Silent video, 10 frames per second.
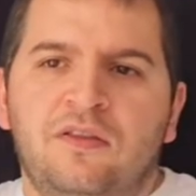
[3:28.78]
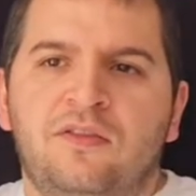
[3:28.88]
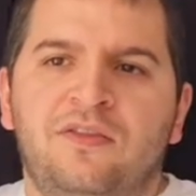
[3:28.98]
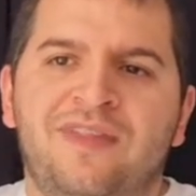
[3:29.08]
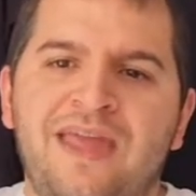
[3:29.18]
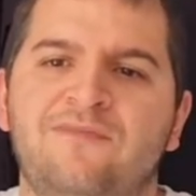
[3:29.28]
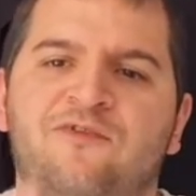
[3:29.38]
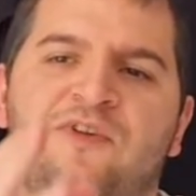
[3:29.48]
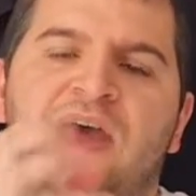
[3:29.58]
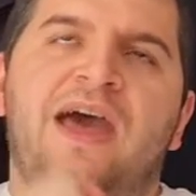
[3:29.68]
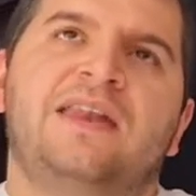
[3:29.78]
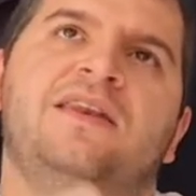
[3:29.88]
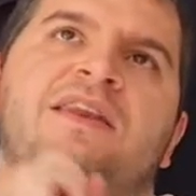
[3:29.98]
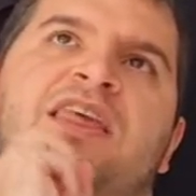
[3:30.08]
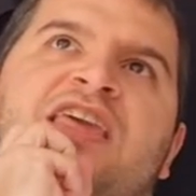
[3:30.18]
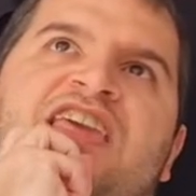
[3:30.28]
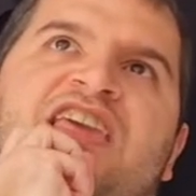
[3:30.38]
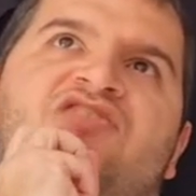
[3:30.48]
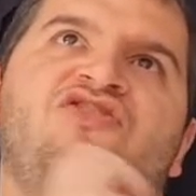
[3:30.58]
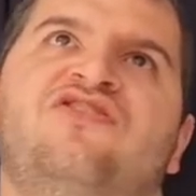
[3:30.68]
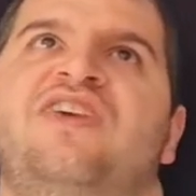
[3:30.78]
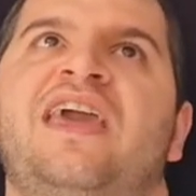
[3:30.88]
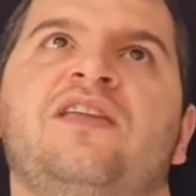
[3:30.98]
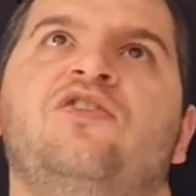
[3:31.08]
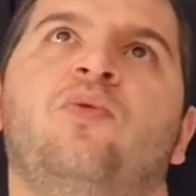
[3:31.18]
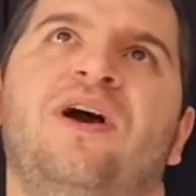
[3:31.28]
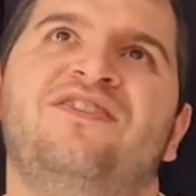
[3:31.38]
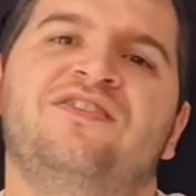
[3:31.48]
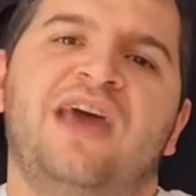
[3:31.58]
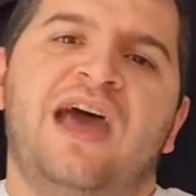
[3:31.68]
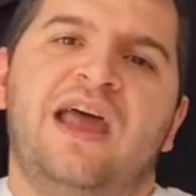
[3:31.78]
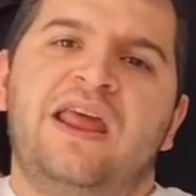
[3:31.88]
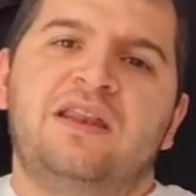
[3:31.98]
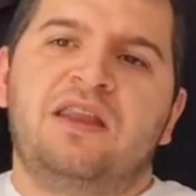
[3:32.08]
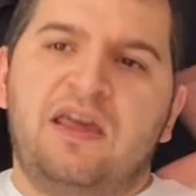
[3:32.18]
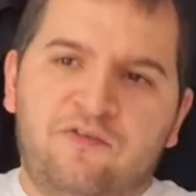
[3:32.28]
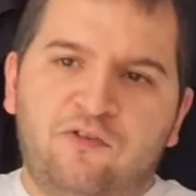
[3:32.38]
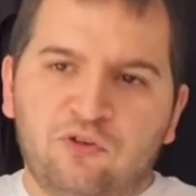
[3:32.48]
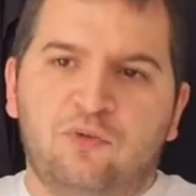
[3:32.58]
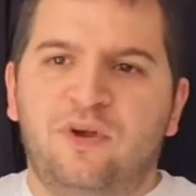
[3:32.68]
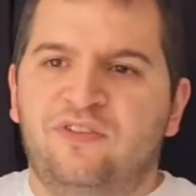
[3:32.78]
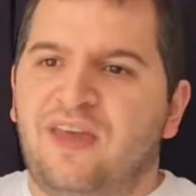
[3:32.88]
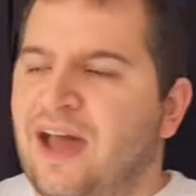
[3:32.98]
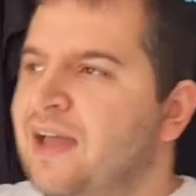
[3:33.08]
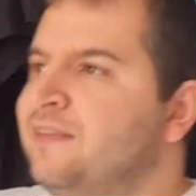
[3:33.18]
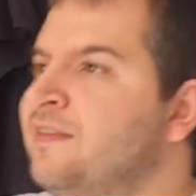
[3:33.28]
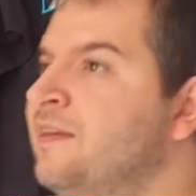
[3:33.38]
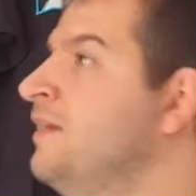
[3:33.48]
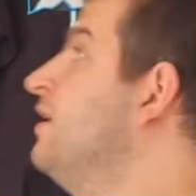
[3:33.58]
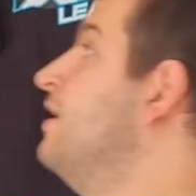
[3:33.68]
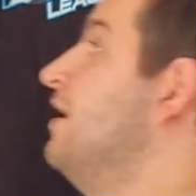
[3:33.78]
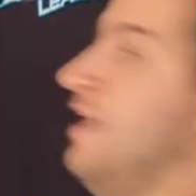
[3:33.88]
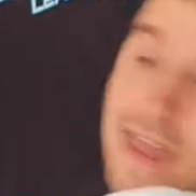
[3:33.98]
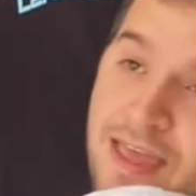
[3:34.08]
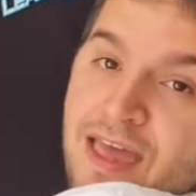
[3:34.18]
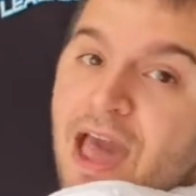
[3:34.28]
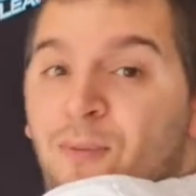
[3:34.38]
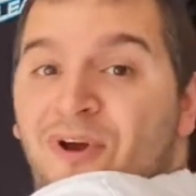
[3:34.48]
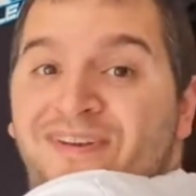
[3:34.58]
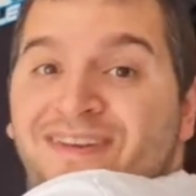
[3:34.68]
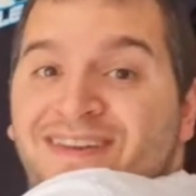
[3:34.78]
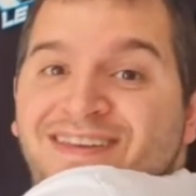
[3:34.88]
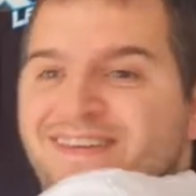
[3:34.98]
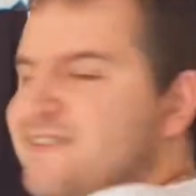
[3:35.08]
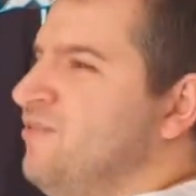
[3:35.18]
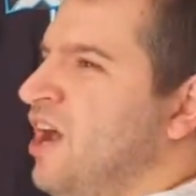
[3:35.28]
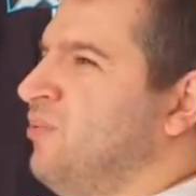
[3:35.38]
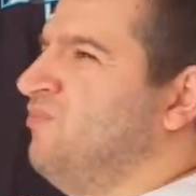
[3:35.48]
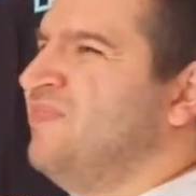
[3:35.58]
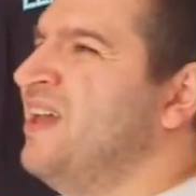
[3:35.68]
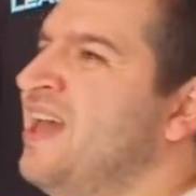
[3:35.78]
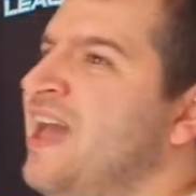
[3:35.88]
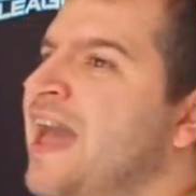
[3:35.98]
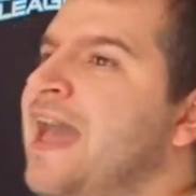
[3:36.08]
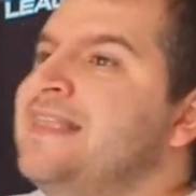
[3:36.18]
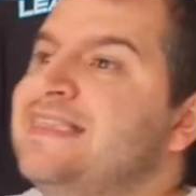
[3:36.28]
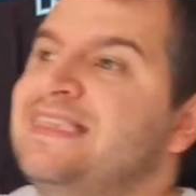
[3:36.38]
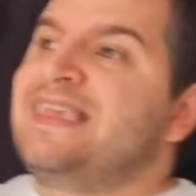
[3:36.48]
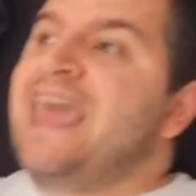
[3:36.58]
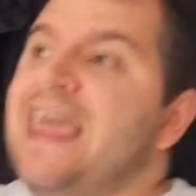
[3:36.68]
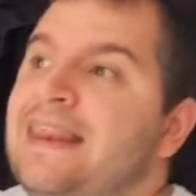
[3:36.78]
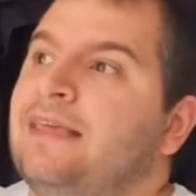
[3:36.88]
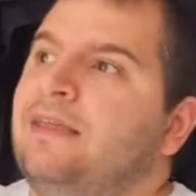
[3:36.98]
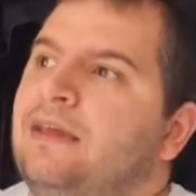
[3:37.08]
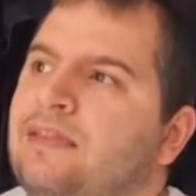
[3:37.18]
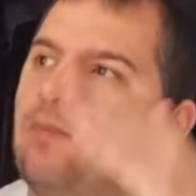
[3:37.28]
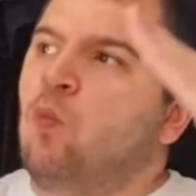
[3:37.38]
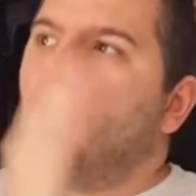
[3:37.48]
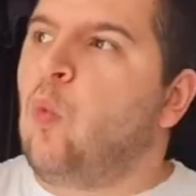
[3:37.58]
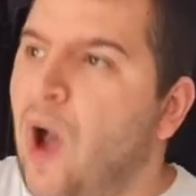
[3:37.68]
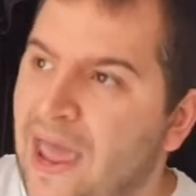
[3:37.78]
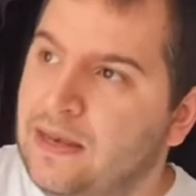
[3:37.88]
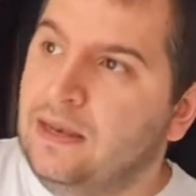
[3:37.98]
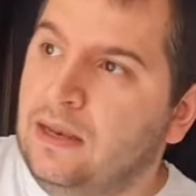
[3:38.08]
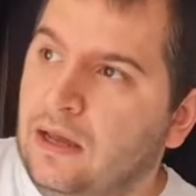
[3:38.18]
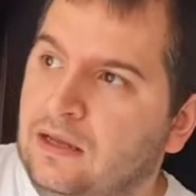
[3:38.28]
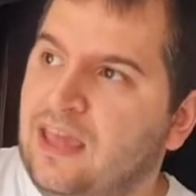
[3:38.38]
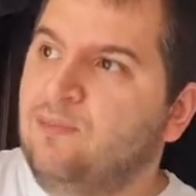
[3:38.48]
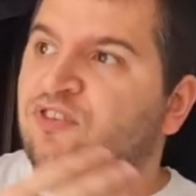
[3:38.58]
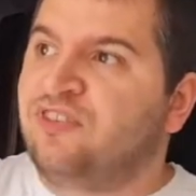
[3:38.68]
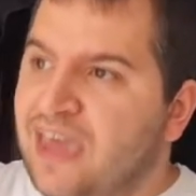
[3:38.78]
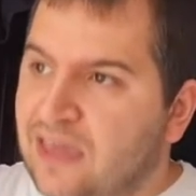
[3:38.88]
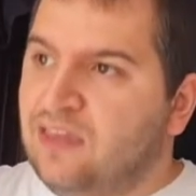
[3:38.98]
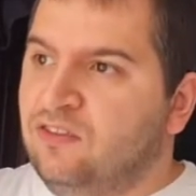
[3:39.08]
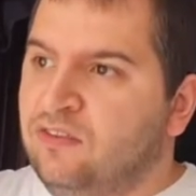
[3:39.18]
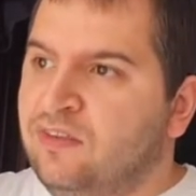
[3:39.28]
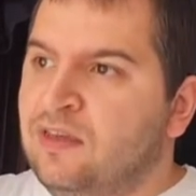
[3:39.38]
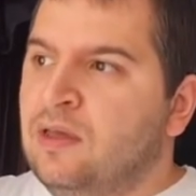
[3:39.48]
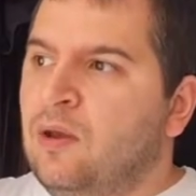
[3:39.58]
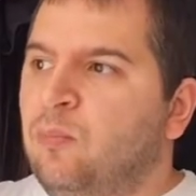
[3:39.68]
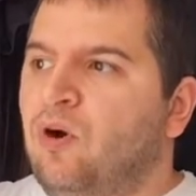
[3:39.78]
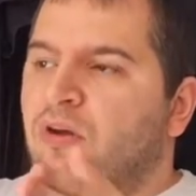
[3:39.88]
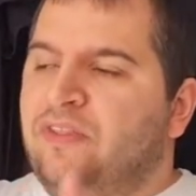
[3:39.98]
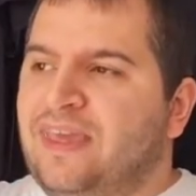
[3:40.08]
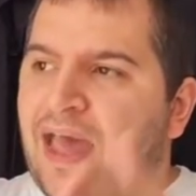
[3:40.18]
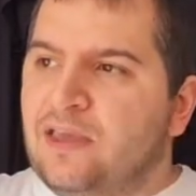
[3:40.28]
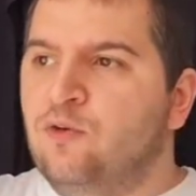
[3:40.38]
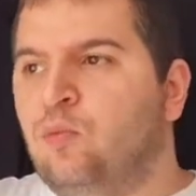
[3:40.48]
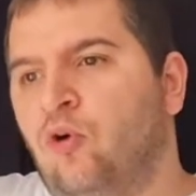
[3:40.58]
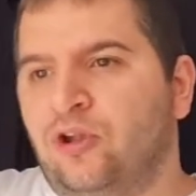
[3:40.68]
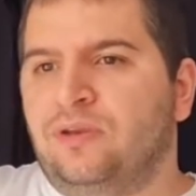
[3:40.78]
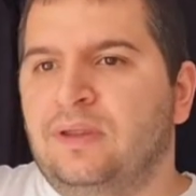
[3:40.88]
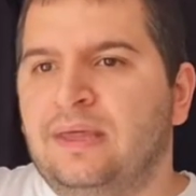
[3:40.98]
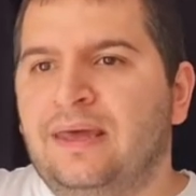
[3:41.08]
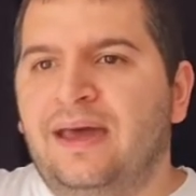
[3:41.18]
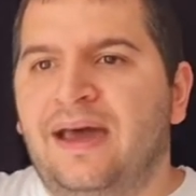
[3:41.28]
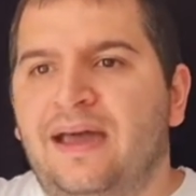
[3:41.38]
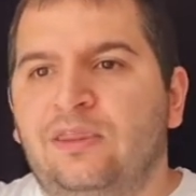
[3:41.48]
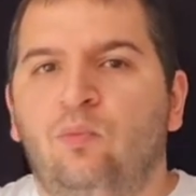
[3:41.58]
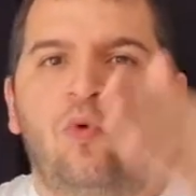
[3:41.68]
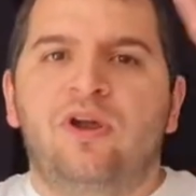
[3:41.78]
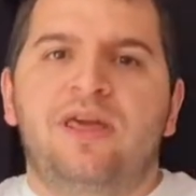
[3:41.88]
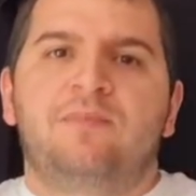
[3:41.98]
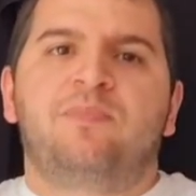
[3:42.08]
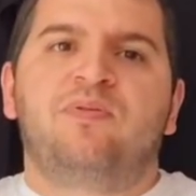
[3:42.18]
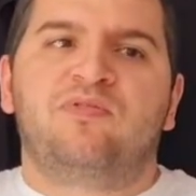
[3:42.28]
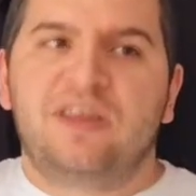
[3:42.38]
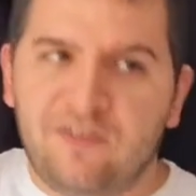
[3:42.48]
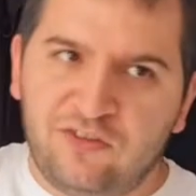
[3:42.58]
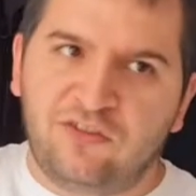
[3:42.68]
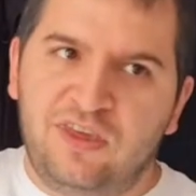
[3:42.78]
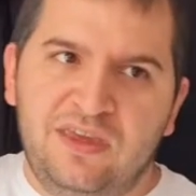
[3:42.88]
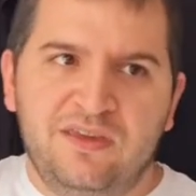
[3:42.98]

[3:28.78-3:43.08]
9th in the second quiz, and in the third quiz they had, I won! Well, technically I didn't win, I came second, but the guy who won had won it previously,